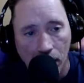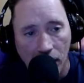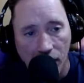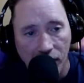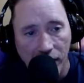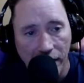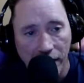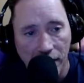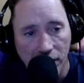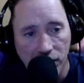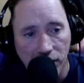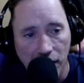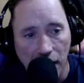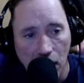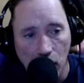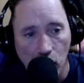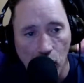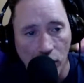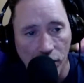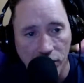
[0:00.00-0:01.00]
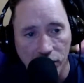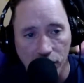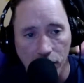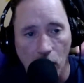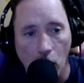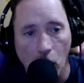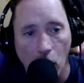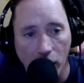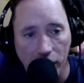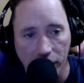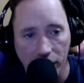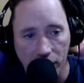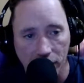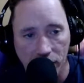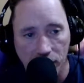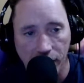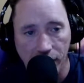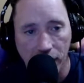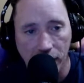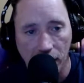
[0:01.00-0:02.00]
these networks an
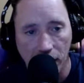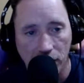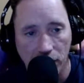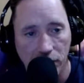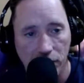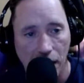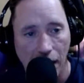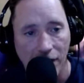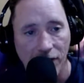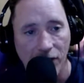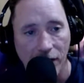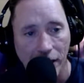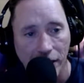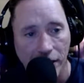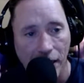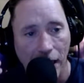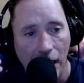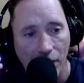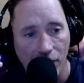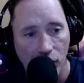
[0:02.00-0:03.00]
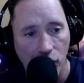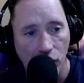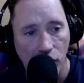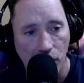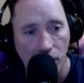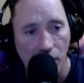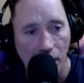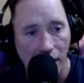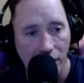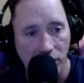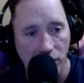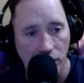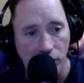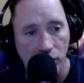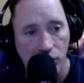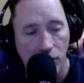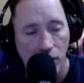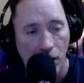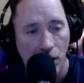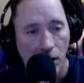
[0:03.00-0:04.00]
audience because I think they have a good
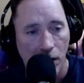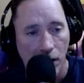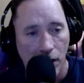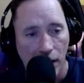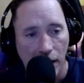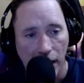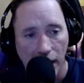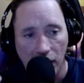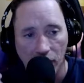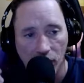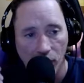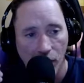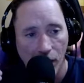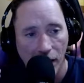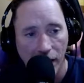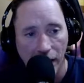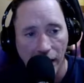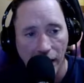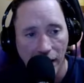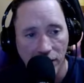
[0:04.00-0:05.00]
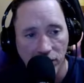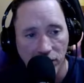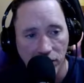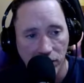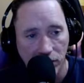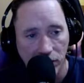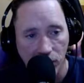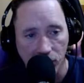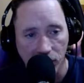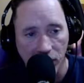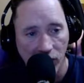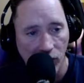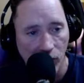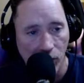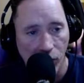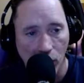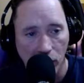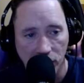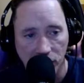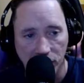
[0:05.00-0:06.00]
message, and everybody has some
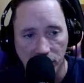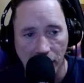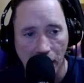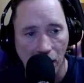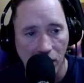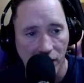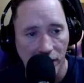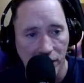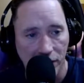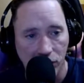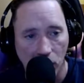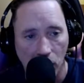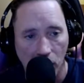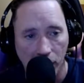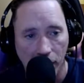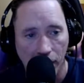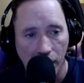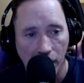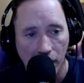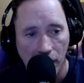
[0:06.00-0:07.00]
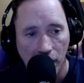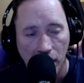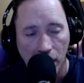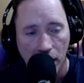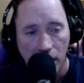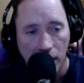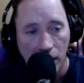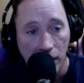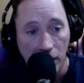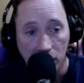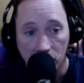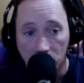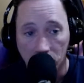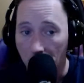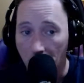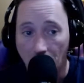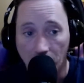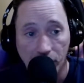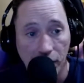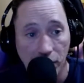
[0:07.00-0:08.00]
different personalities on there. There
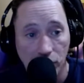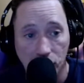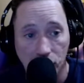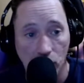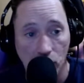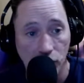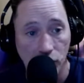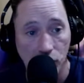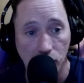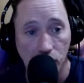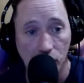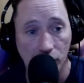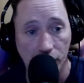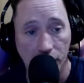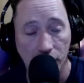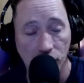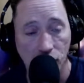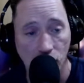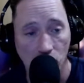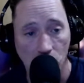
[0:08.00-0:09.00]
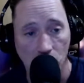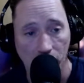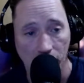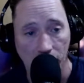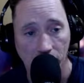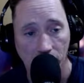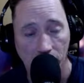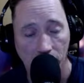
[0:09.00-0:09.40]
might be shows you really enjoy,